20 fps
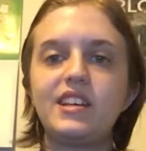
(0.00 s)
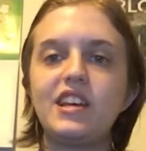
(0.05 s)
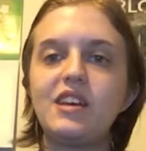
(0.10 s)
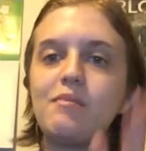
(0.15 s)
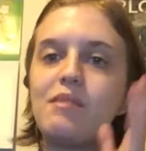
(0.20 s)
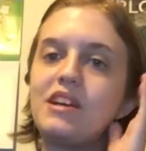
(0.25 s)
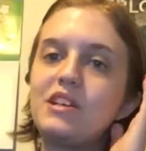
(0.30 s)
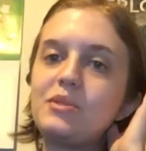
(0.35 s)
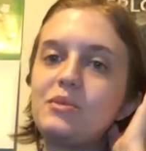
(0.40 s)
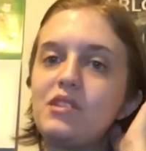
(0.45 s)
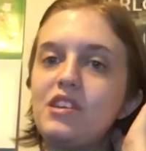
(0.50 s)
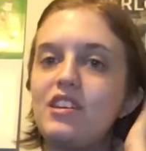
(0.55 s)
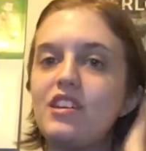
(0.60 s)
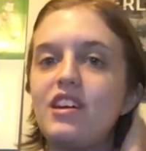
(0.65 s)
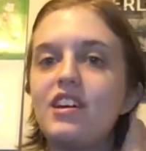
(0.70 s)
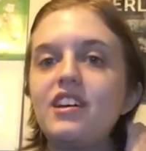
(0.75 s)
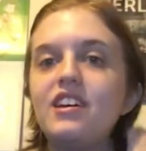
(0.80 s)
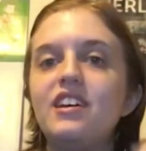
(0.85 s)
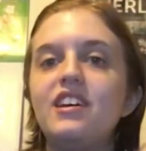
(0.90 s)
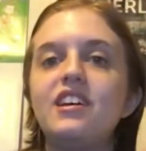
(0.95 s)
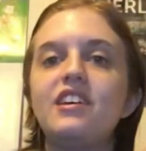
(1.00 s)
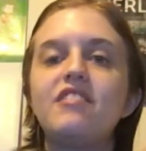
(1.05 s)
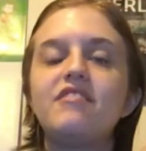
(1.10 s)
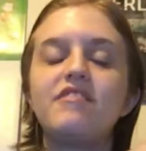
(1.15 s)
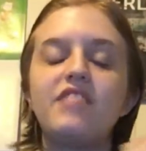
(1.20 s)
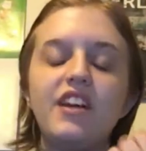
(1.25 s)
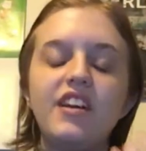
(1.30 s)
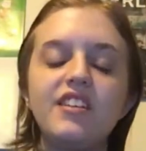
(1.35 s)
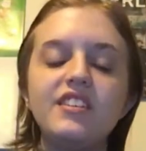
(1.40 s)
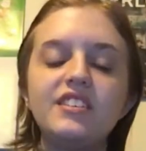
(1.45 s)
It makes me
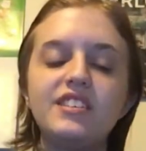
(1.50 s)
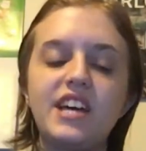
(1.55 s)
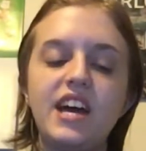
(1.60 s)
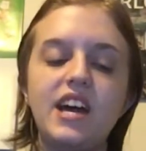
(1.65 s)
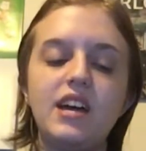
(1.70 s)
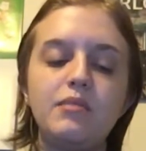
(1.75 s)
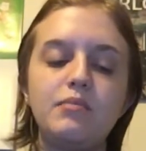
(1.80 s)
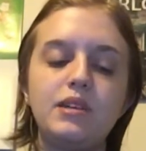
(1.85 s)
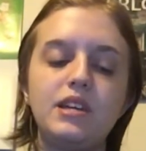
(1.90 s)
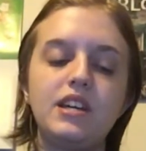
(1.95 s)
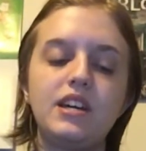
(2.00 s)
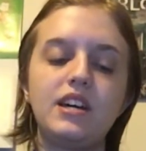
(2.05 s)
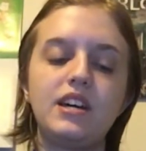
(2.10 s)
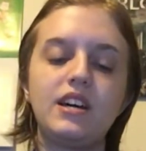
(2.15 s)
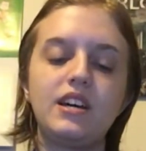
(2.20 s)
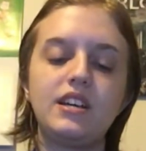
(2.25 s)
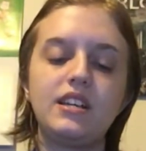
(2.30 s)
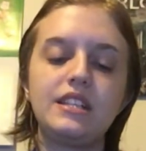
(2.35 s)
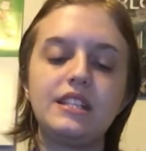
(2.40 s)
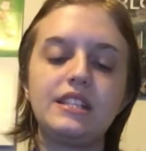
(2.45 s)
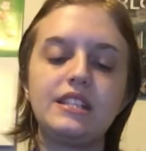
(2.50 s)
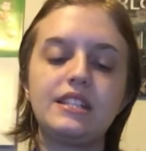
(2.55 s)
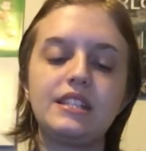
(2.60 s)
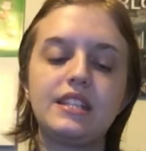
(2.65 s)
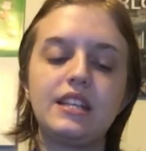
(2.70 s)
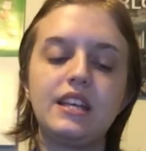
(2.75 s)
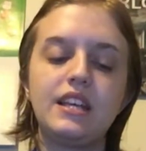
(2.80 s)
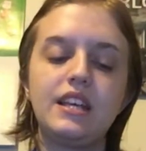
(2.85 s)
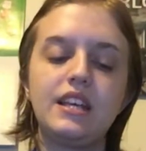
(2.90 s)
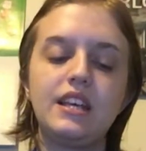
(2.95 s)
very sad because
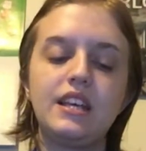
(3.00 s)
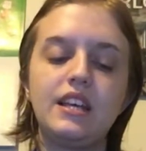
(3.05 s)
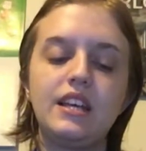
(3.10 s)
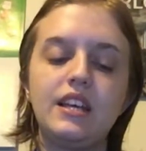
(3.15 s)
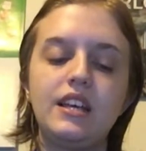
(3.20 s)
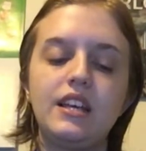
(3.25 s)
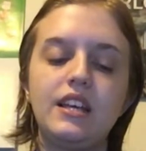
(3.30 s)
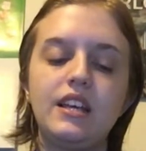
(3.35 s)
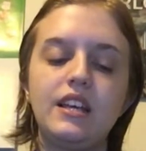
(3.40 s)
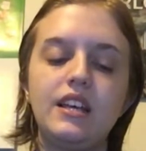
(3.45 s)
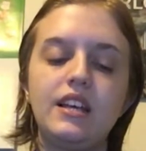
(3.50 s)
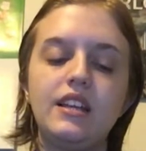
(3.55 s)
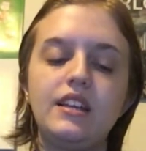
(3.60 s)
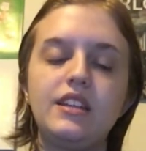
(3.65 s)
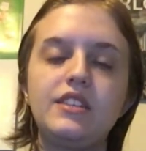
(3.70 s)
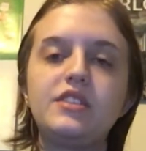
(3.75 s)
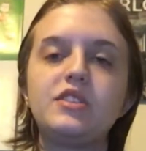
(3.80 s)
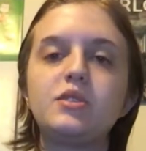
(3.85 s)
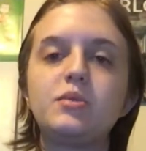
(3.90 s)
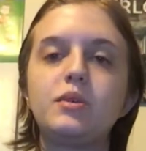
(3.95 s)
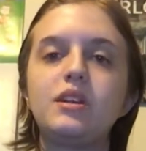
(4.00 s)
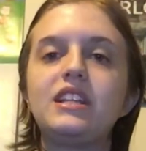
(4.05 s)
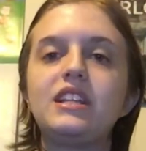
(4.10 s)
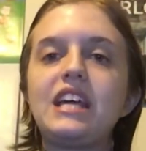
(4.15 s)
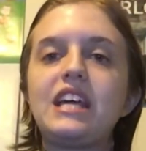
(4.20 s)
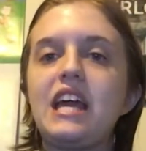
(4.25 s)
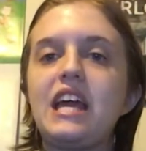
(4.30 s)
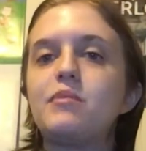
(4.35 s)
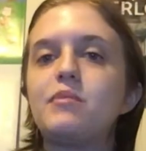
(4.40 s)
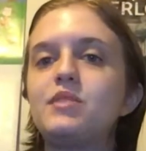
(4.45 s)
this is one of the
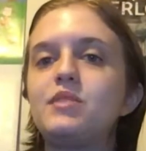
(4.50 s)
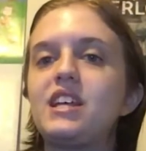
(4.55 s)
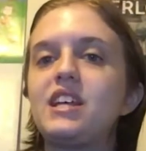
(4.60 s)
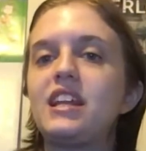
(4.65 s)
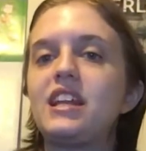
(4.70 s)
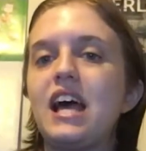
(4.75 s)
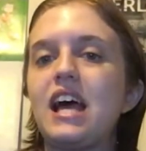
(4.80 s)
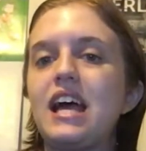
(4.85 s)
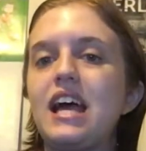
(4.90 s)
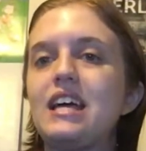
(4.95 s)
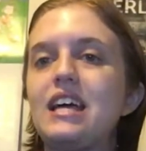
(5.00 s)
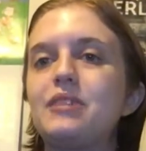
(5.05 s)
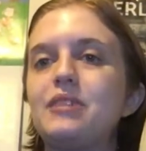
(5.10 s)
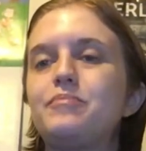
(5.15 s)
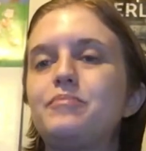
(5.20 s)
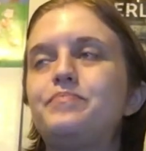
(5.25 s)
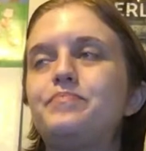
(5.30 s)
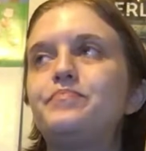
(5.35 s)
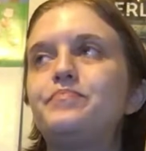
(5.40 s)
games that, like,